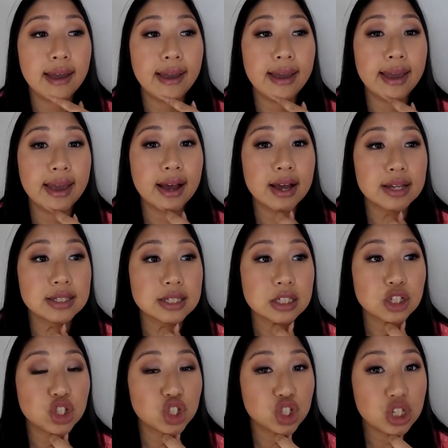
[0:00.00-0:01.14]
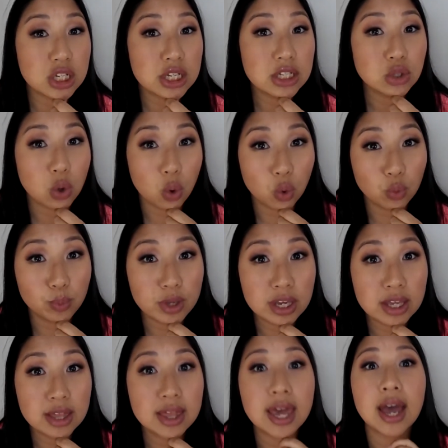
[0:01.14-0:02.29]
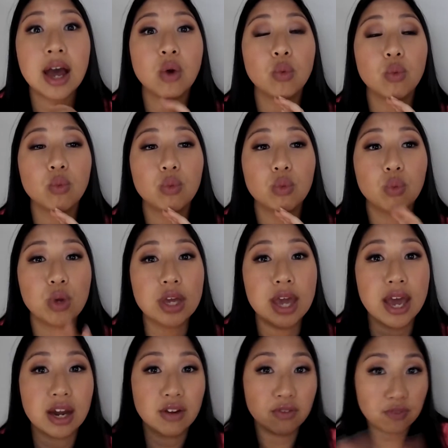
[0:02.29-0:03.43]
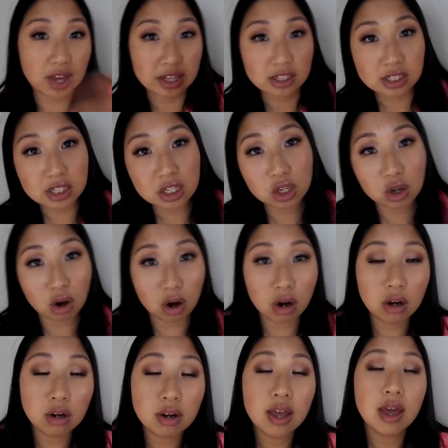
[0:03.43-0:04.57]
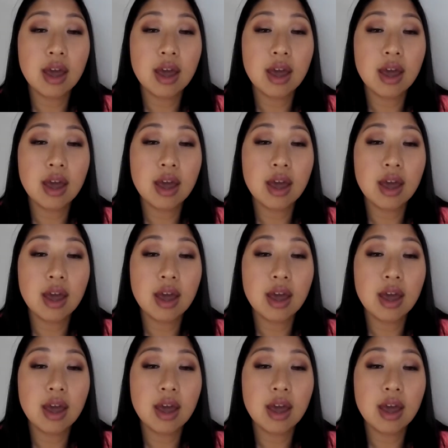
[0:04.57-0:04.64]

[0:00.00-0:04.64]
And she told me that we had a fenced in yard